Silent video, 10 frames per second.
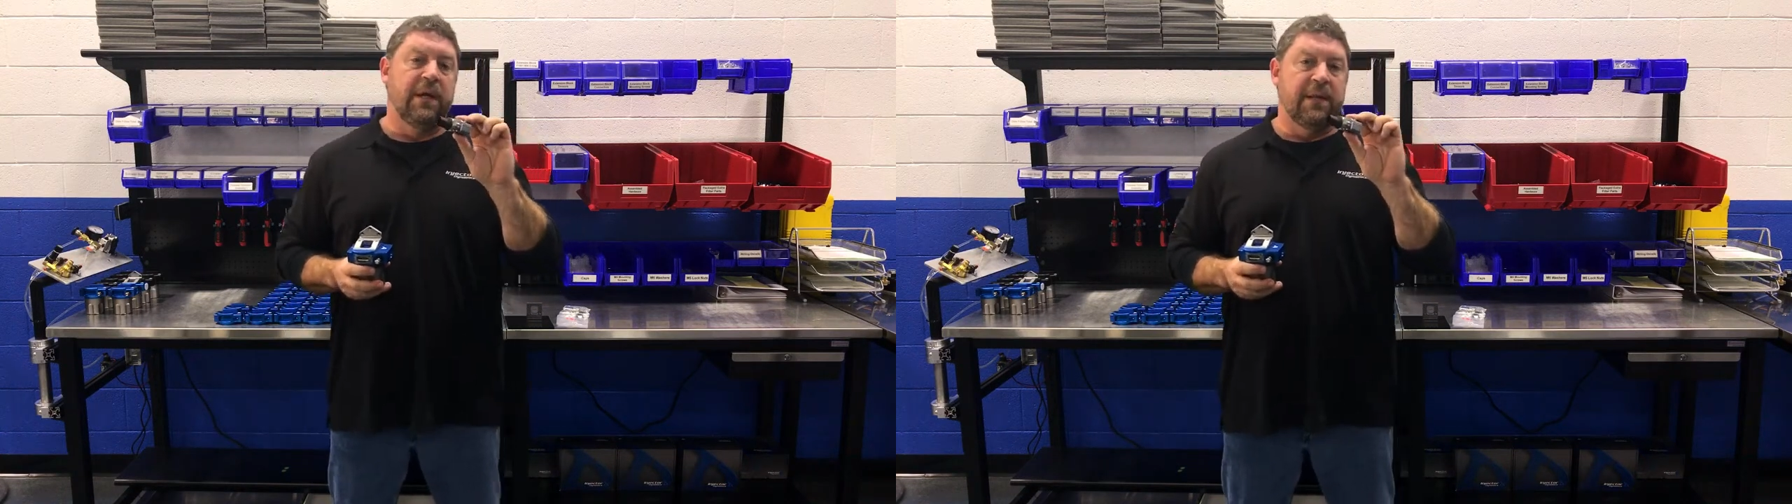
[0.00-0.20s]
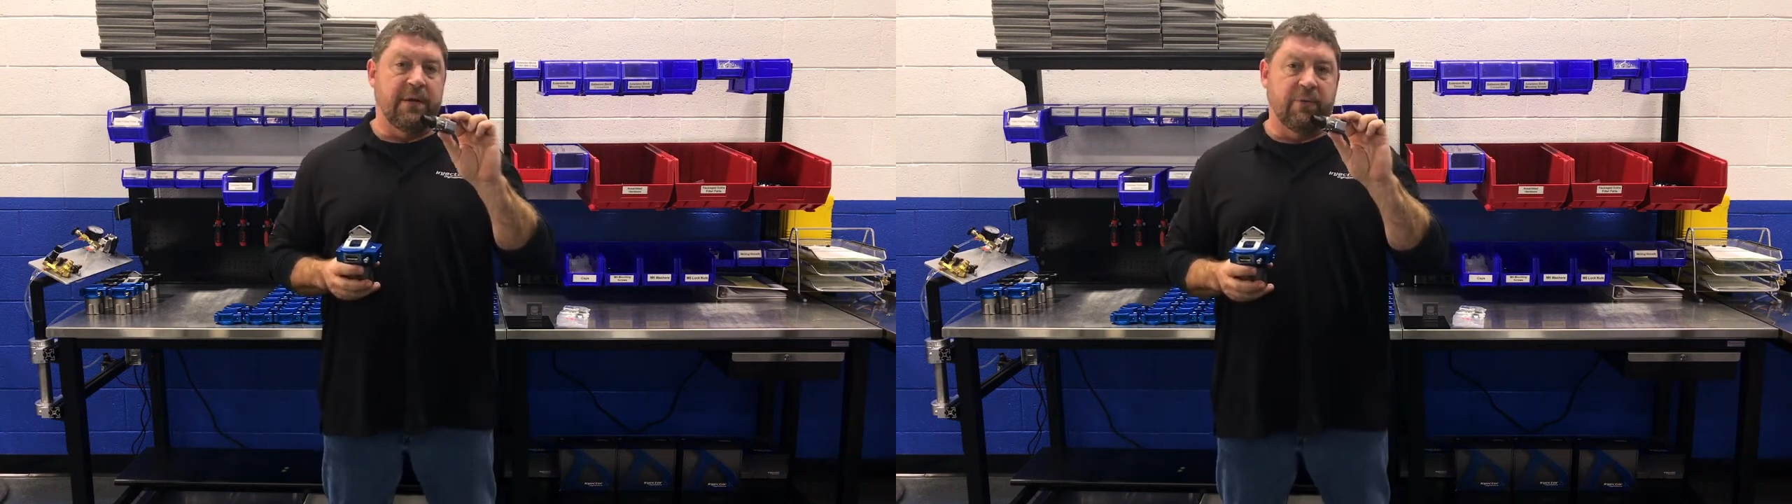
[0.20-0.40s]

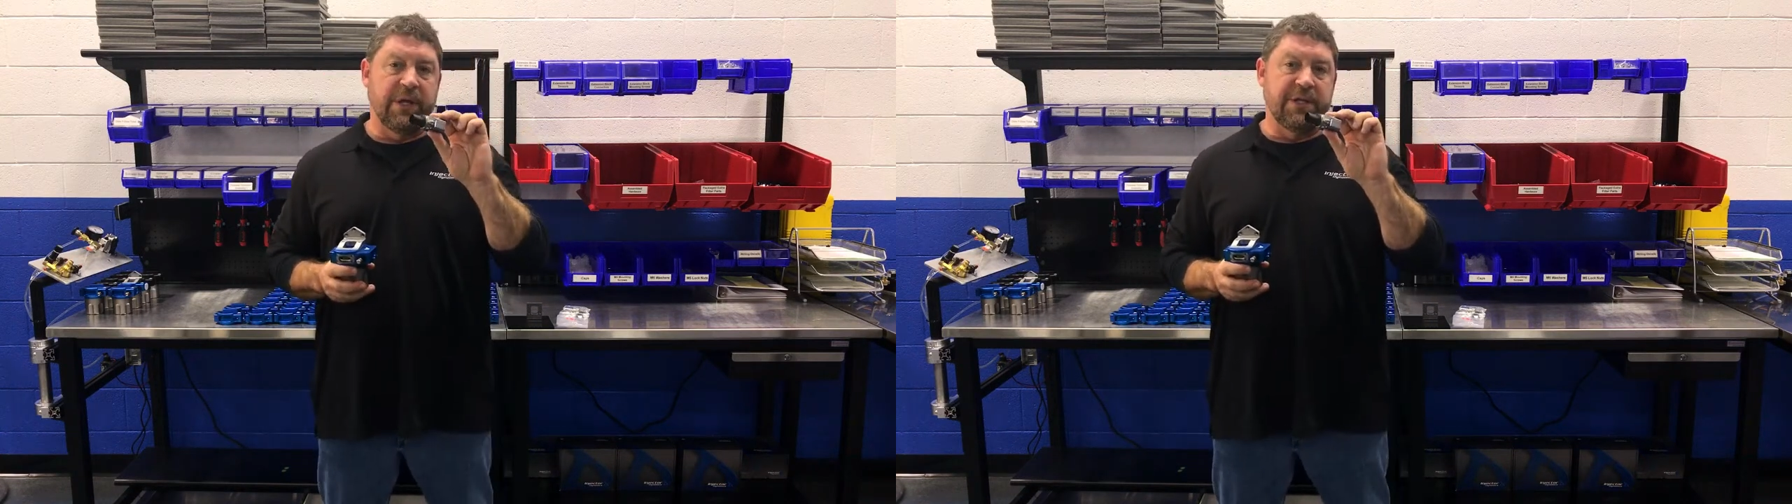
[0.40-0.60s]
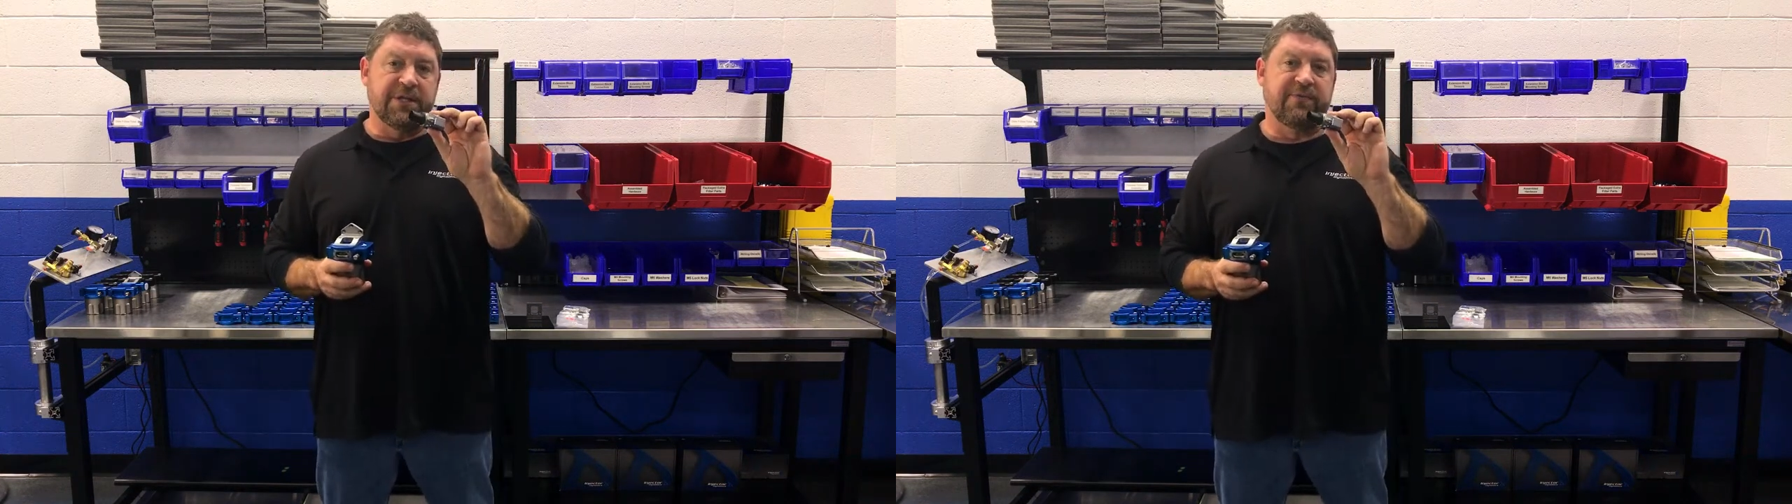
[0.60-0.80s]
that
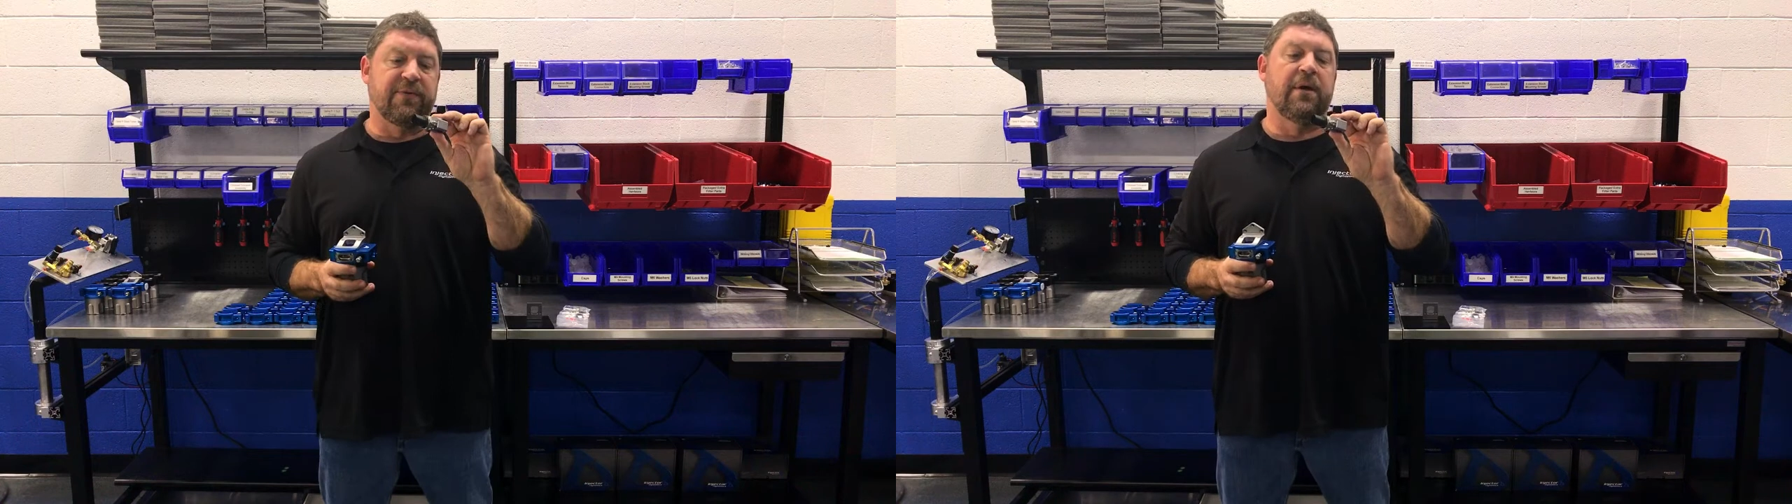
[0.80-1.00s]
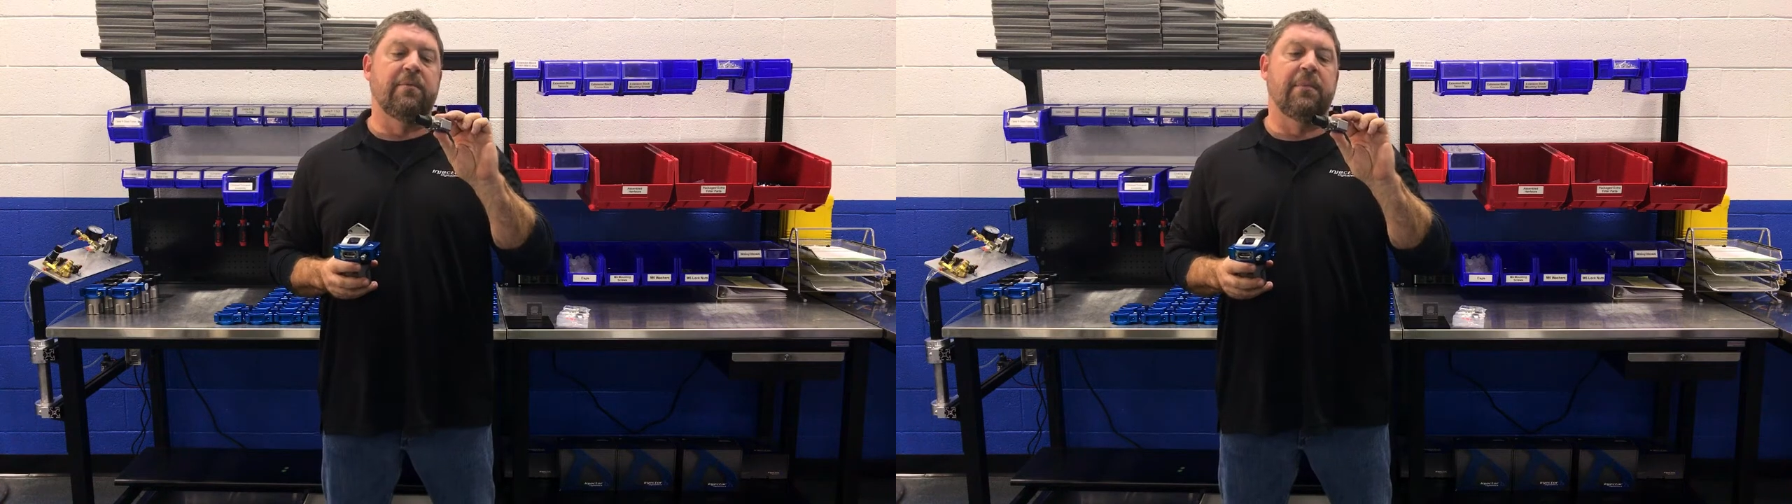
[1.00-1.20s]
reads from